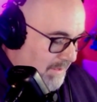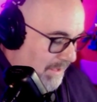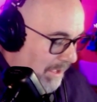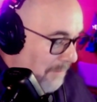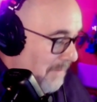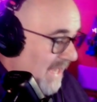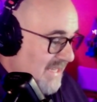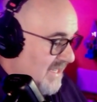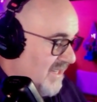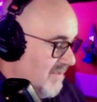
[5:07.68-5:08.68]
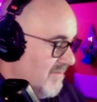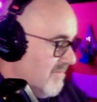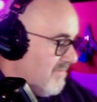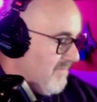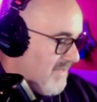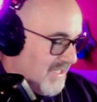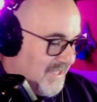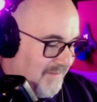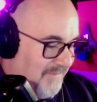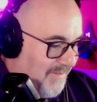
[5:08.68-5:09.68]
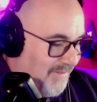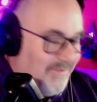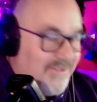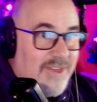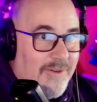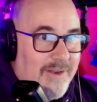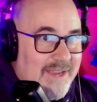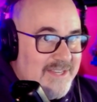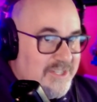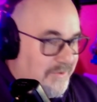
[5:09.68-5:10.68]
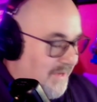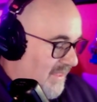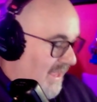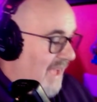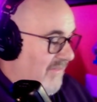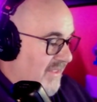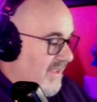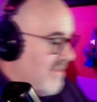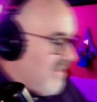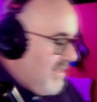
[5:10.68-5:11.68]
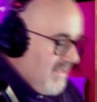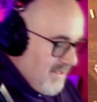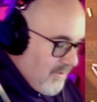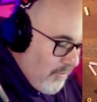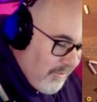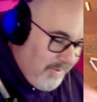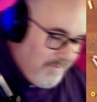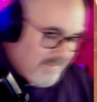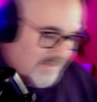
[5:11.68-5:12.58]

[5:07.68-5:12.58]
Amazing. Just thoroughly enjoy having this. This is cool.